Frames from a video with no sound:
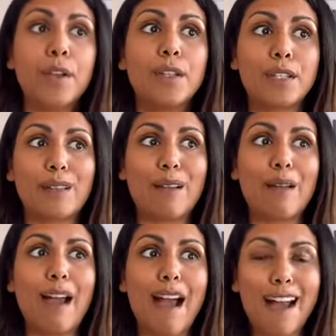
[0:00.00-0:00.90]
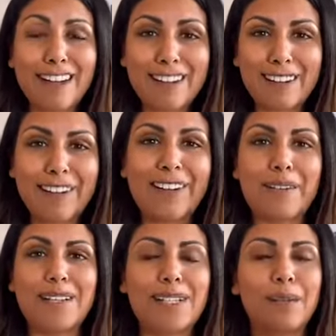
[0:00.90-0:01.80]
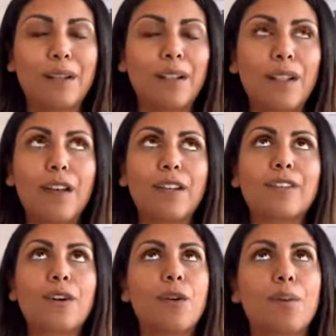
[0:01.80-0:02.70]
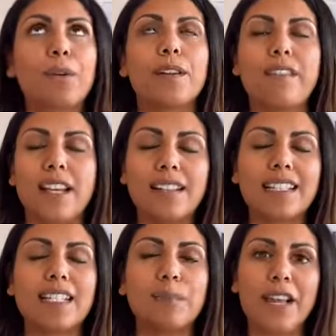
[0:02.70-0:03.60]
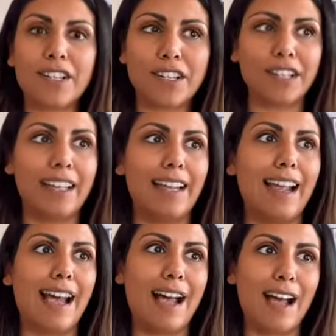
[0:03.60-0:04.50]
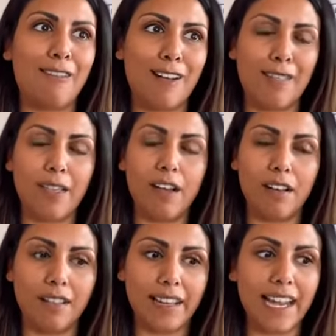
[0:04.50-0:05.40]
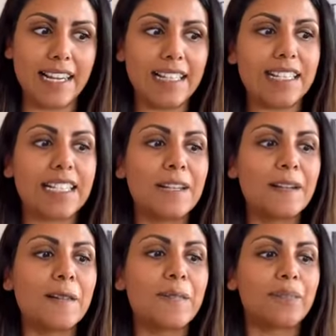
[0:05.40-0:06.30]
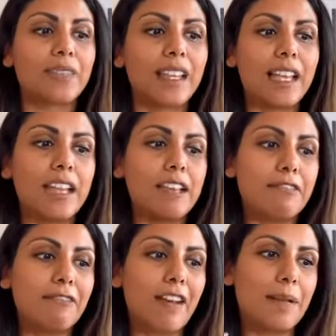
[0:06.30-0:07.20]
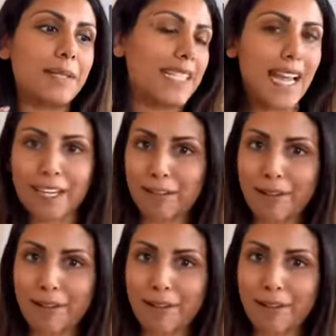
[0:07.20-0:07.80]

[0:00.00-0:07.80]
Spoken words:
So I know going to a lot of corporate events, especially around the holidays, if I'm standing